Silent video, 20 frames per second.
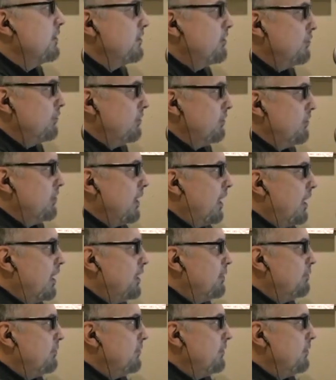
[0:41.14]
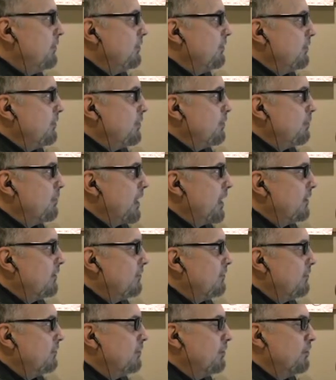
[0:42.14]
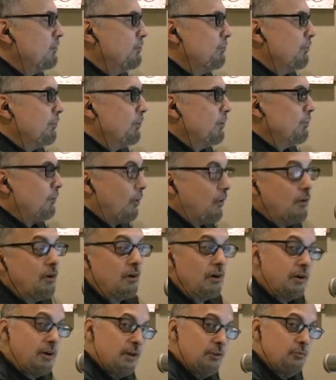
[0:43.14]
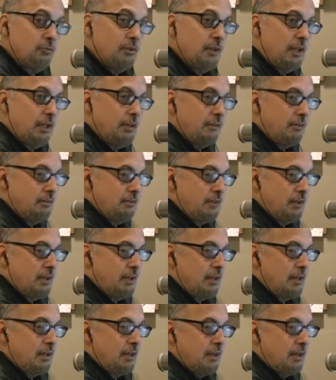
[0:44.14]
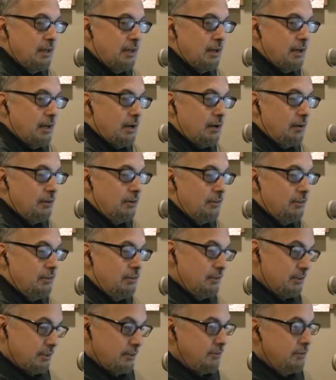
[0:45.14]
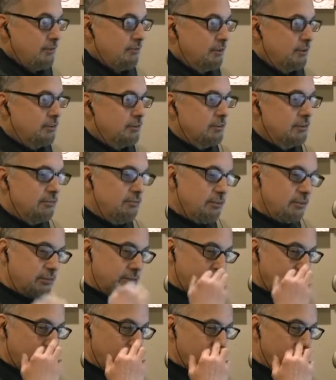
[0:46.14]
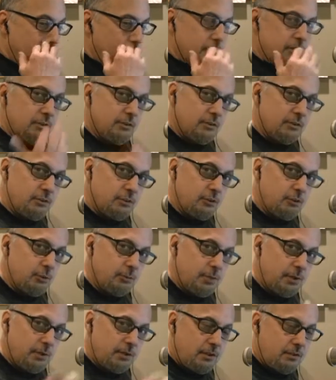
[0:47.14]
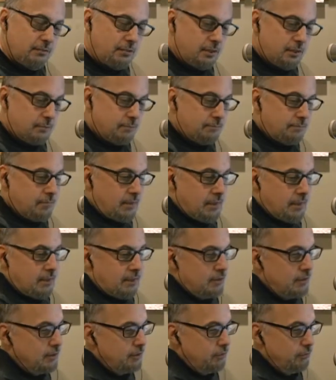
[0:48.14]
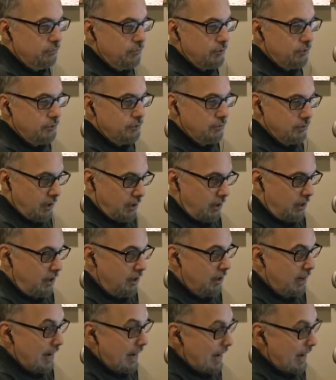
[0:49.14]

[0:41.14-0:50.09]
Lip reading: UCIMC, or the Urbana Socialist Forum, or, as we like to say on the TV version of this show, UPTV. These views are